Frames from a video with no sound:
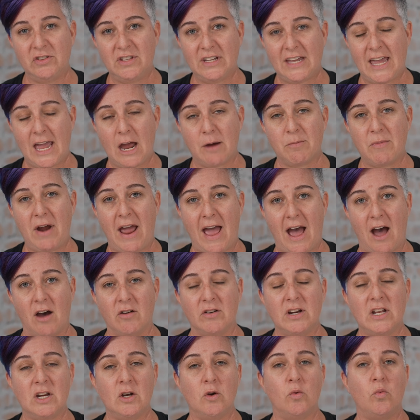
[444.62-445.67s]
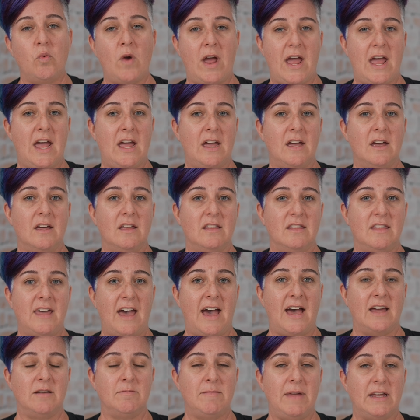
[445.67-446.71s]
the camera out in a way
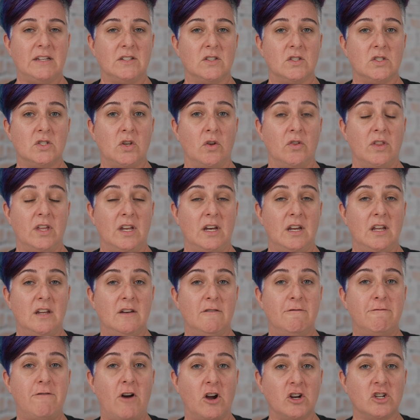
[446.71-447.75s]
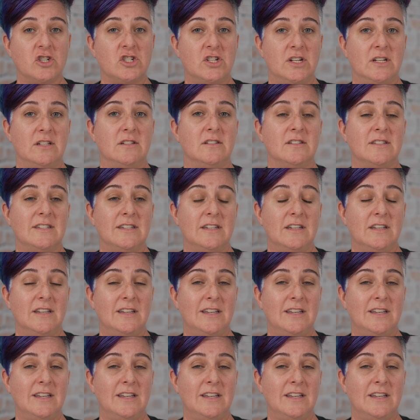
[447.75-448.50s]
that makes it so that it functions